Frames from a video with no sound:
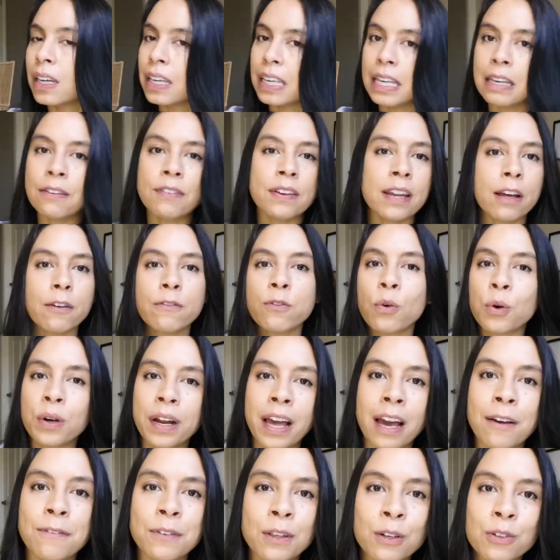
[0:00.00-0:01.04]
even at
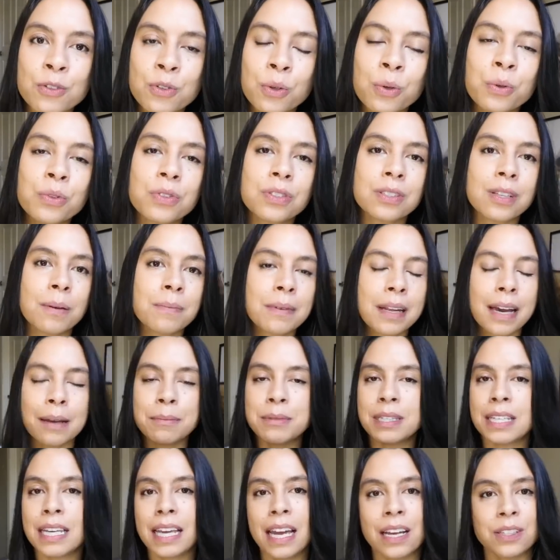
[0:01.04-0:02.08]
4.5 years old,
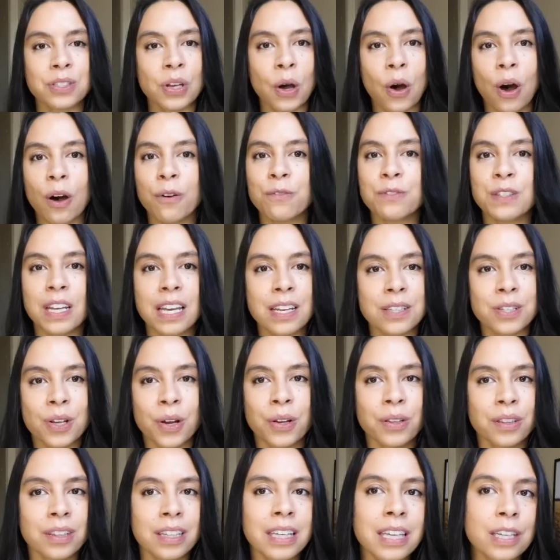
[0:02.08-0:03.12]
sometimes he has off days
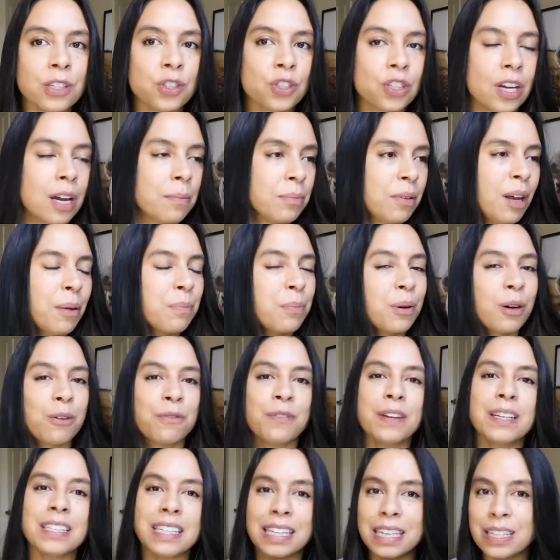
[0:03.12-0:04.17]
on leash. I'm not
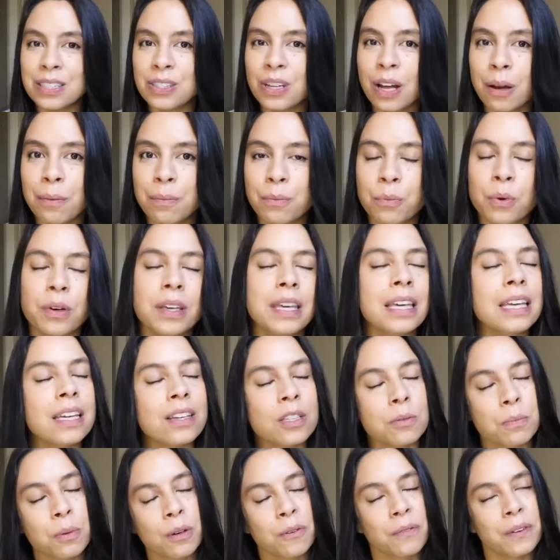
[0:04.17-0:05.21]
perfect. He's not, well, he
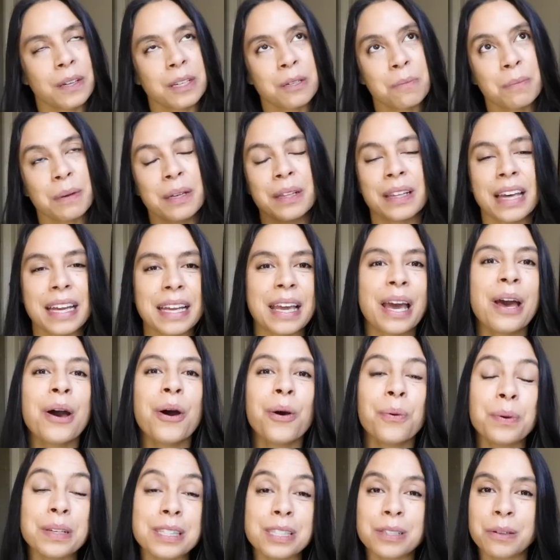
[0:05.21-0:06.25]
is perfect, but like
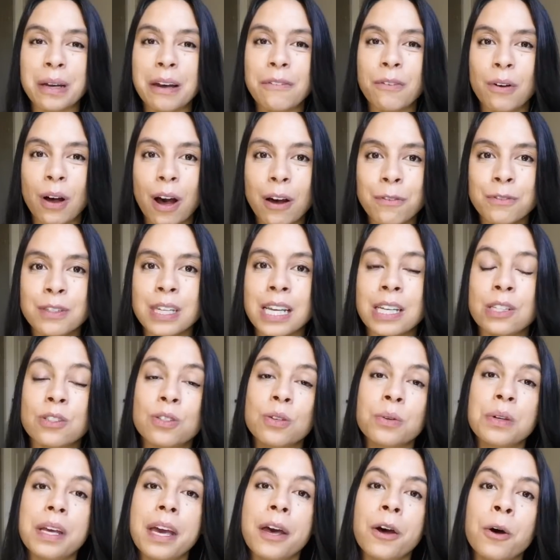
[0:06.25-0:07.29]
we still have off days.
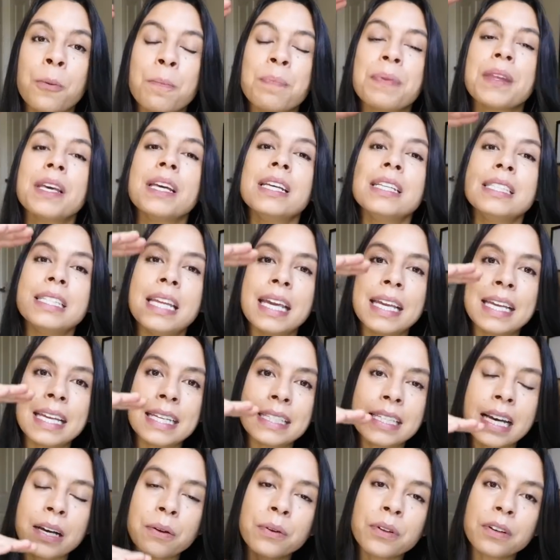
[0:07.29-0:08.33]
So to help take
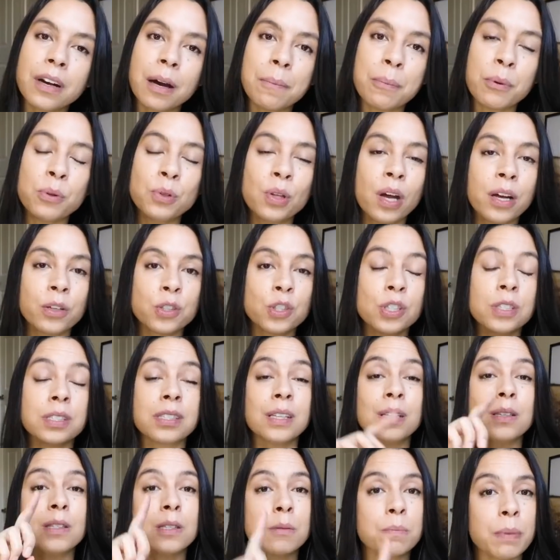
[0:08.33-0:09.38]
it down a couple
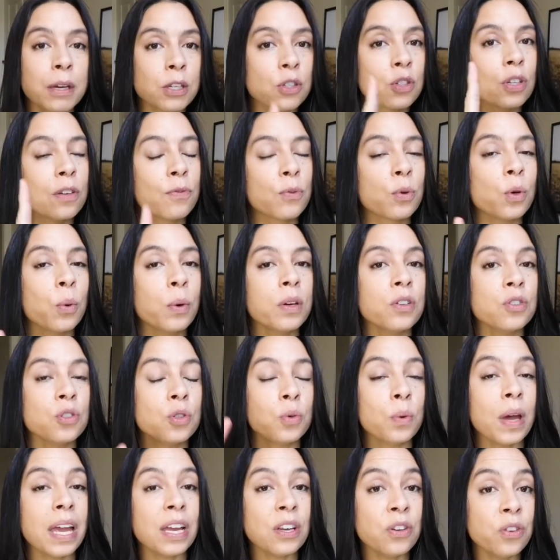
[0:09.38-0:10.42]
notches, especially if we're going
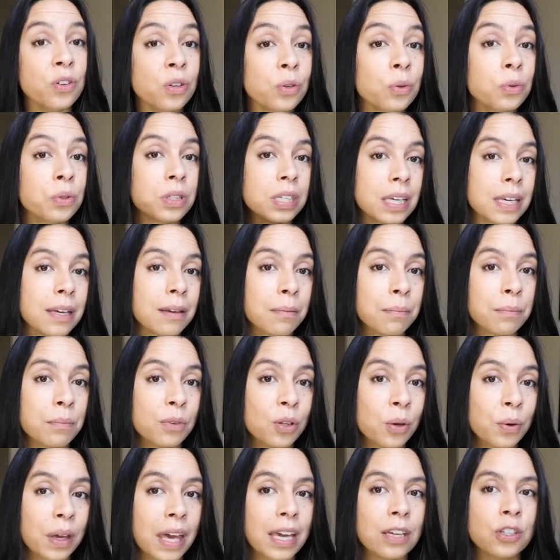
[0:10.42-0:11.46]
to a new to him
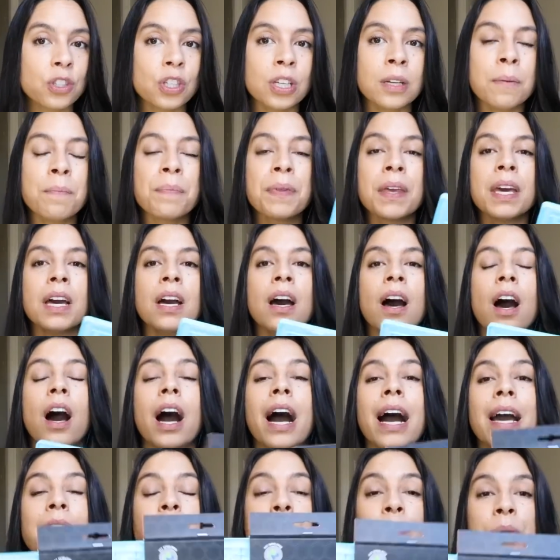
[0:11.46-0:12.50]
location,
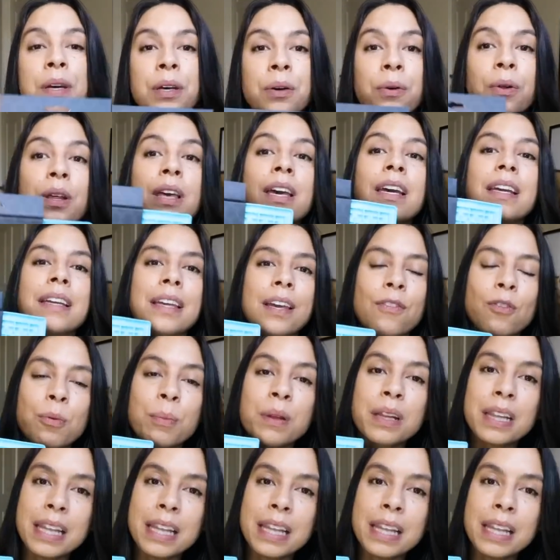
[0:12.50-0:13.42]
I will give them a